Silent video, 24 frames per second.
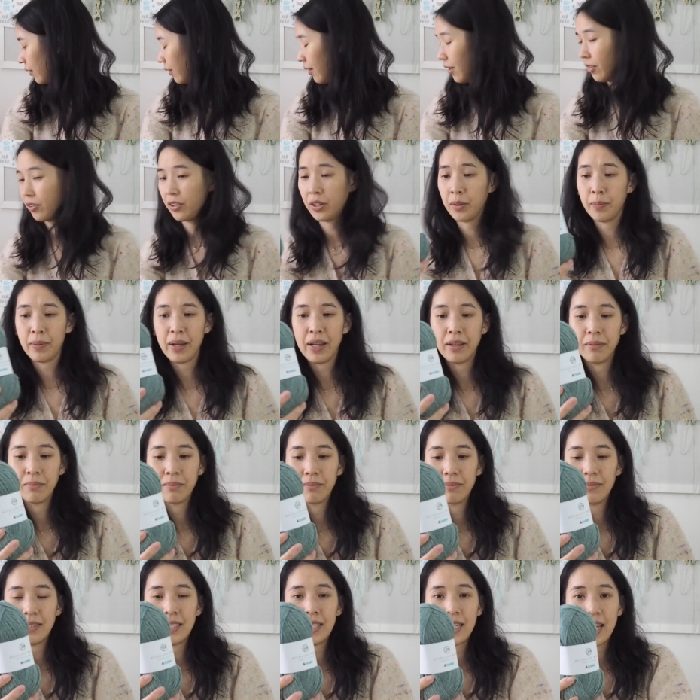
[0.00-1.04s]
I've got about
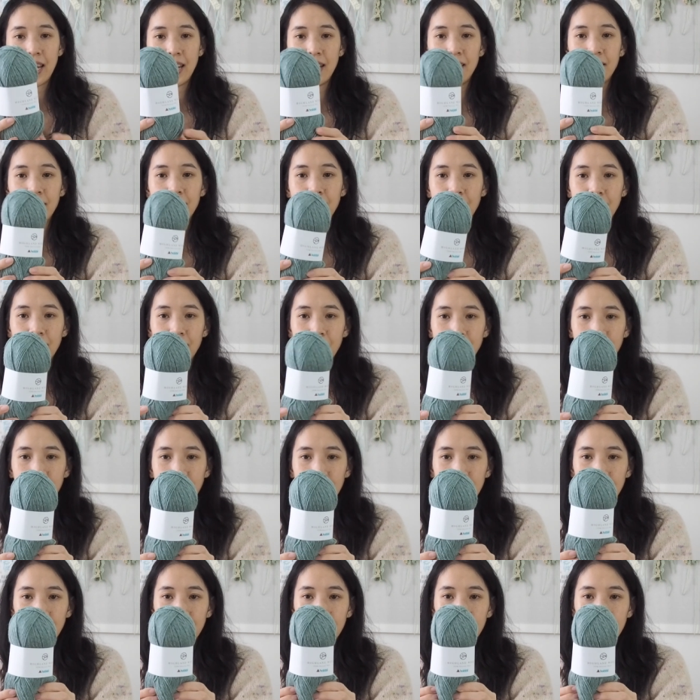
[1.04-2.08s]
10 in
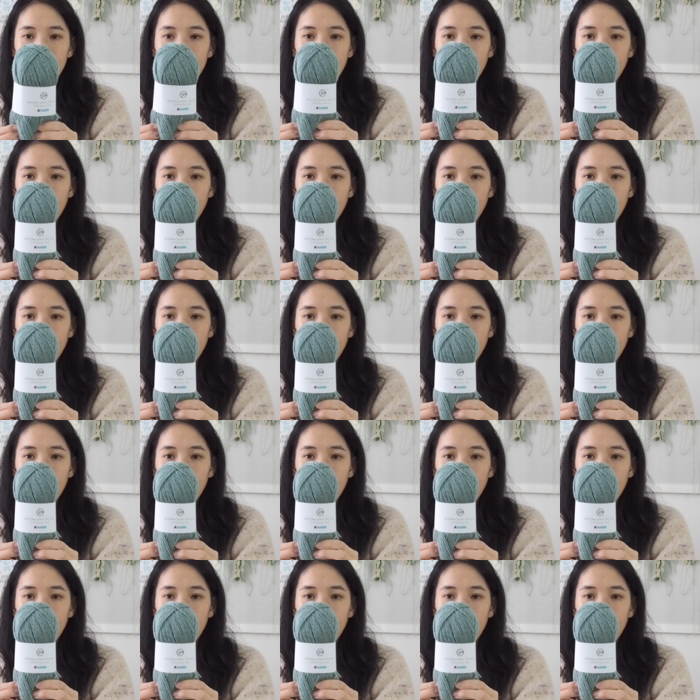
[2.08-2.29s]
this